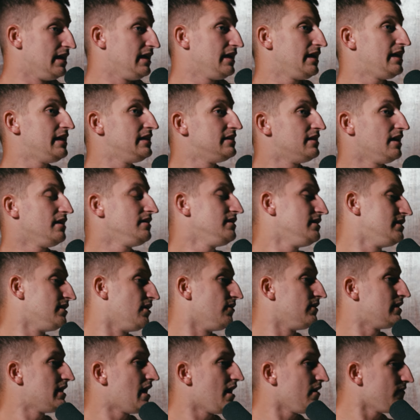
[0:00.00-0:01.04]
it. Yeah.
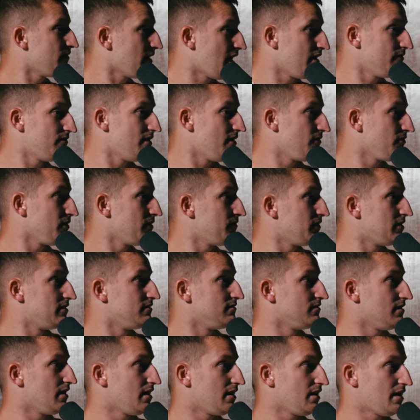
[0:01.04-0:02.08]
And
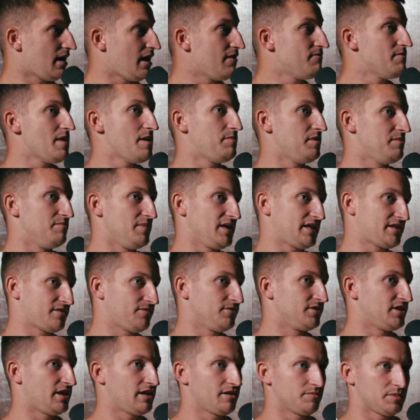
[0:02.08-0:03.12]
I've maybe mixed for
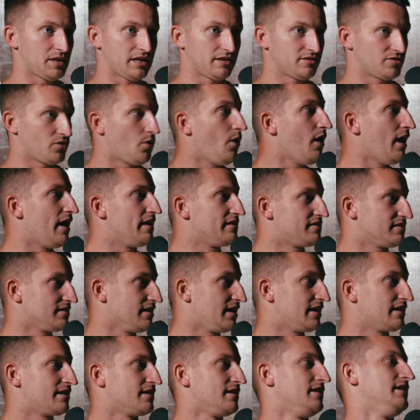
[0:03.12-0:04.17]
Jacob like twice.
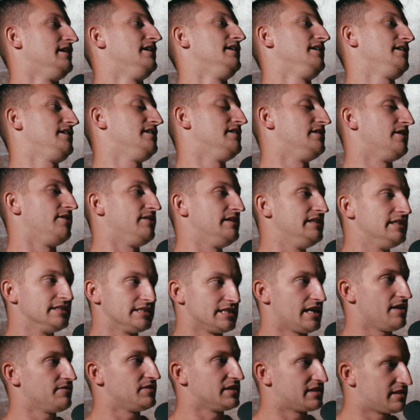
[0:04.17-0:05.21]
Like, he doesn't
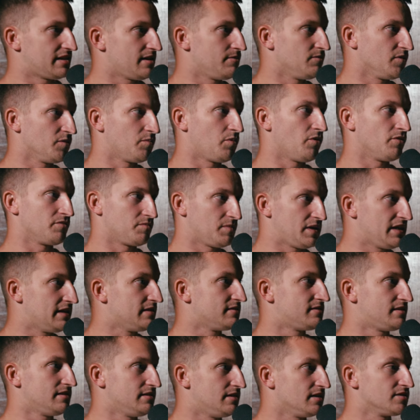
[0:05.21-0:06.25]
have the same rapport with me as
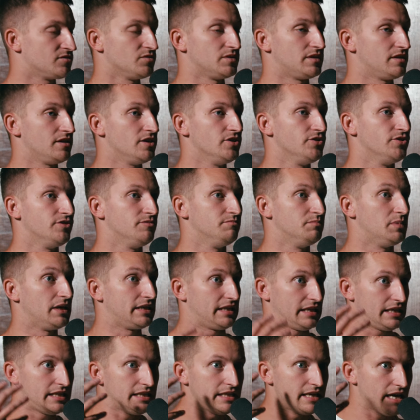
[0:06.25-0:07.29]
he does with you, but
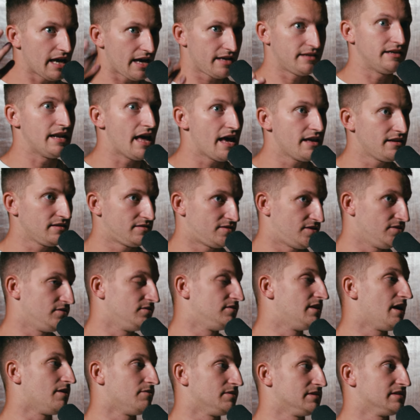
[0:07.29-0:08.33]
he had an attitude
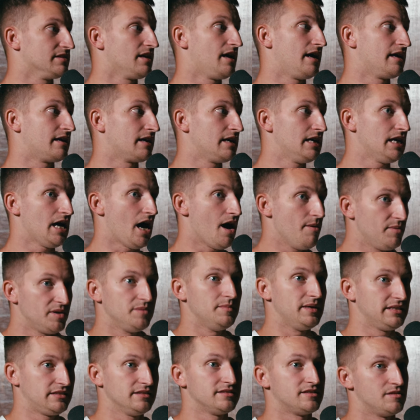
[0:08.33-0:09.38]
that was like, I'm going to
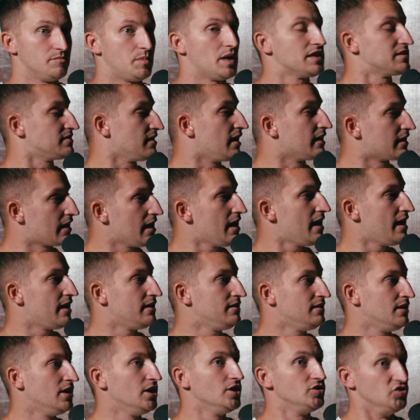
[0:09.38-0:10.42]
make this the best I can.
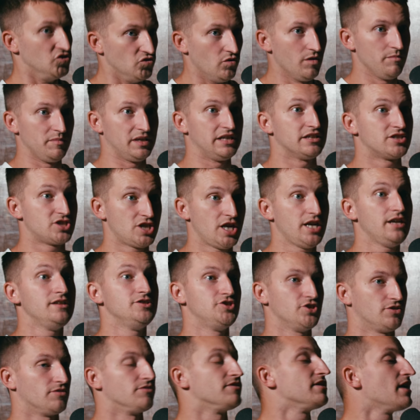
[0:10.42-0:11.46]
Yeah. Do you want me to change
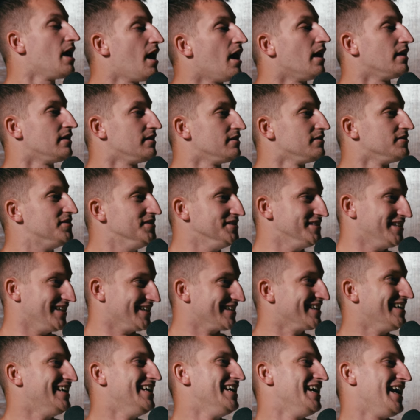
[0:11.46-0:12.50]
it or not? Yeah.
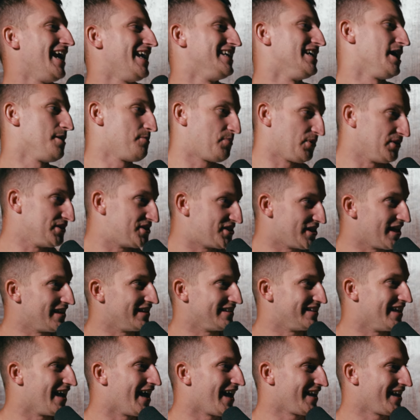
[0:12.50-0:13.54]
And I appreciated that.